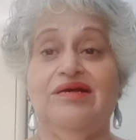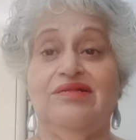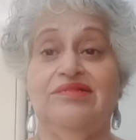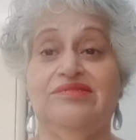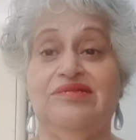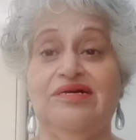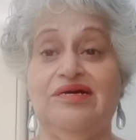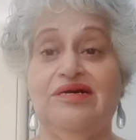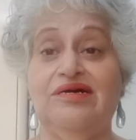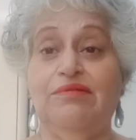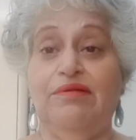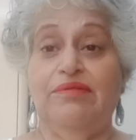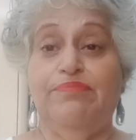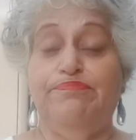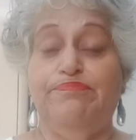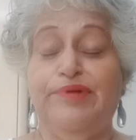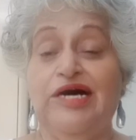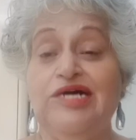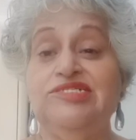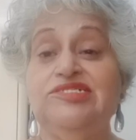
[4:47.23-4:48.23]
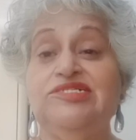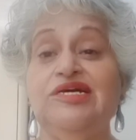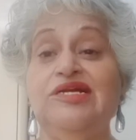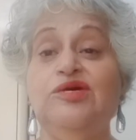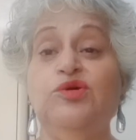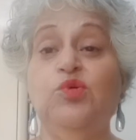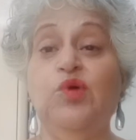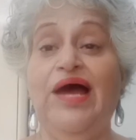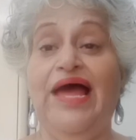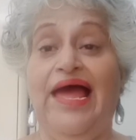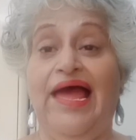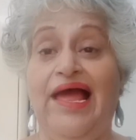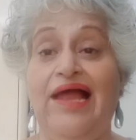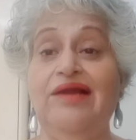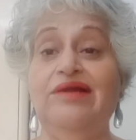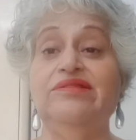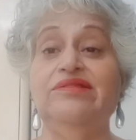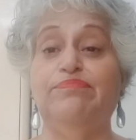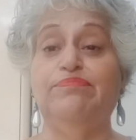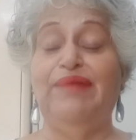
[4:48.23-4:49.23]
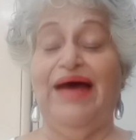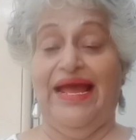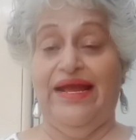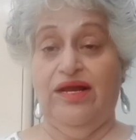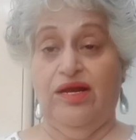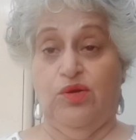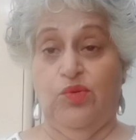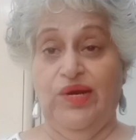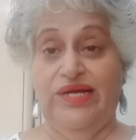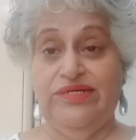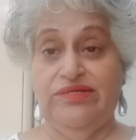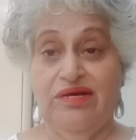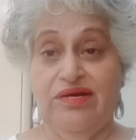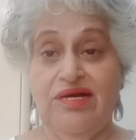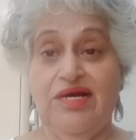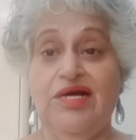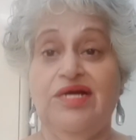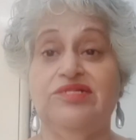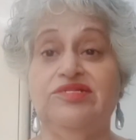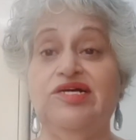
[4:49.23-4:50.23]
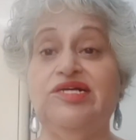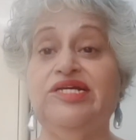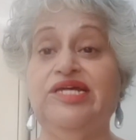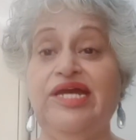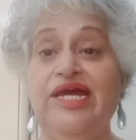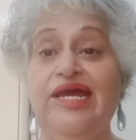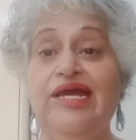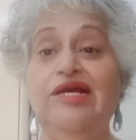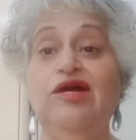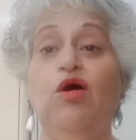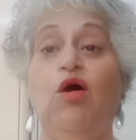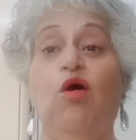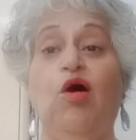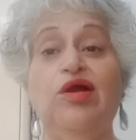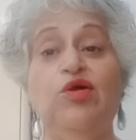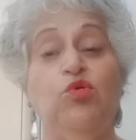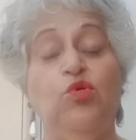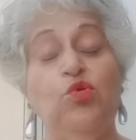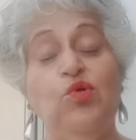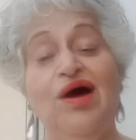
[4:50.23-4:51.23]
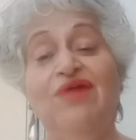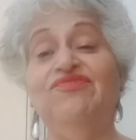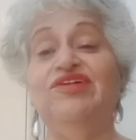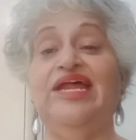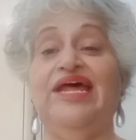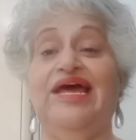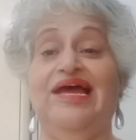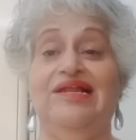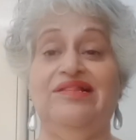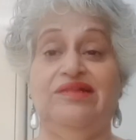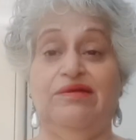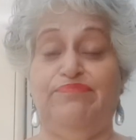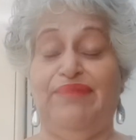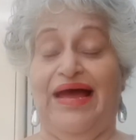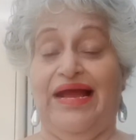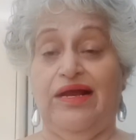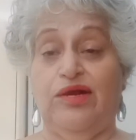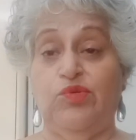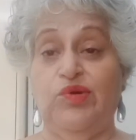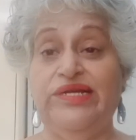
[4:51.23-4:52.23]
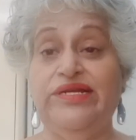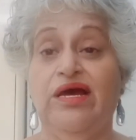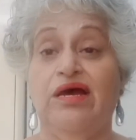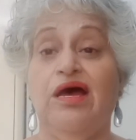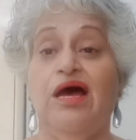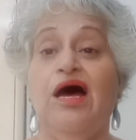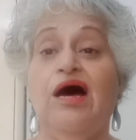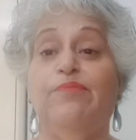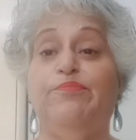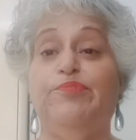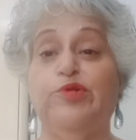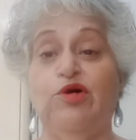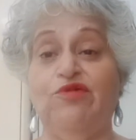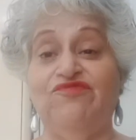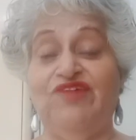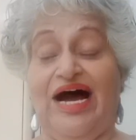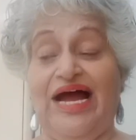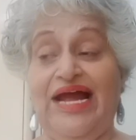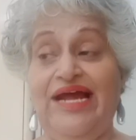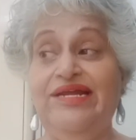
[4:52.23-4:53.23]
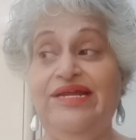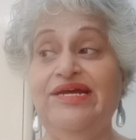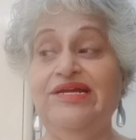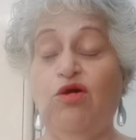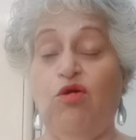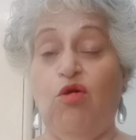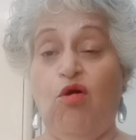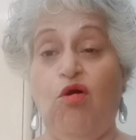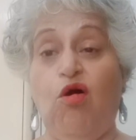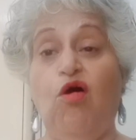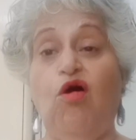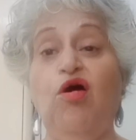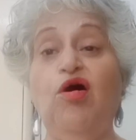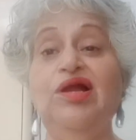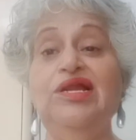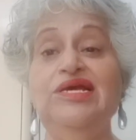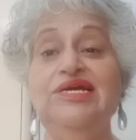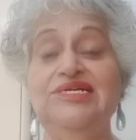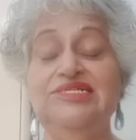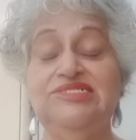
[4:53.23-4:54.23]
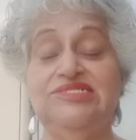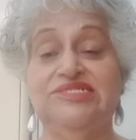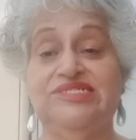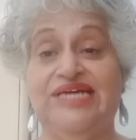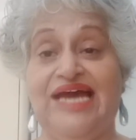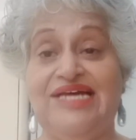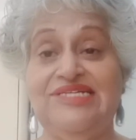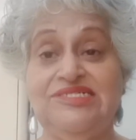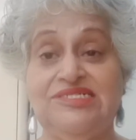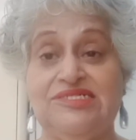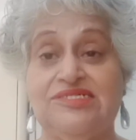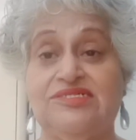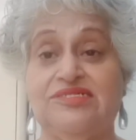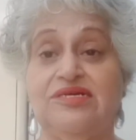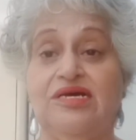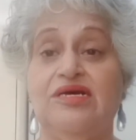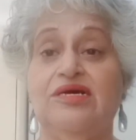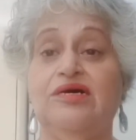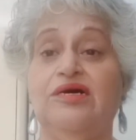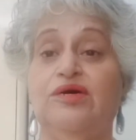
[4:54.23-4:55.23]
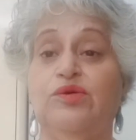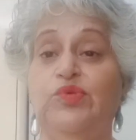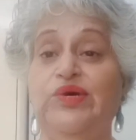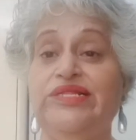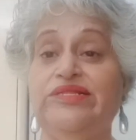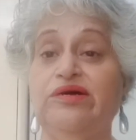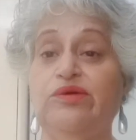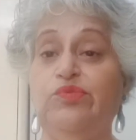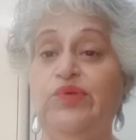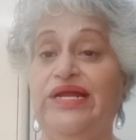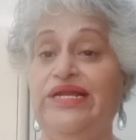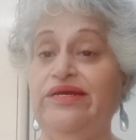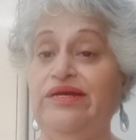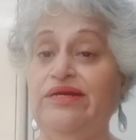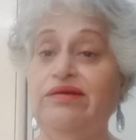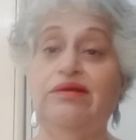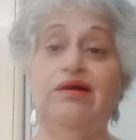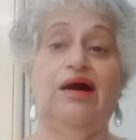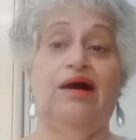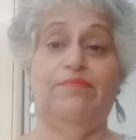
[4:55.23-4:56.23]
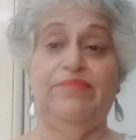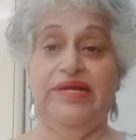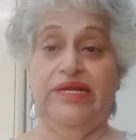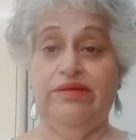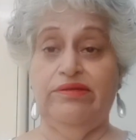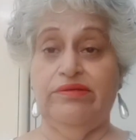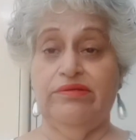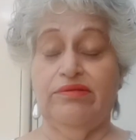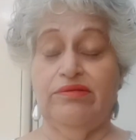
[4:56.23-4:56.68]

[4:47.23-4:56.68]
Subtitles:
the person who held the banquet, the king or whoever held the banquet, provided all his guests with a wedding garment.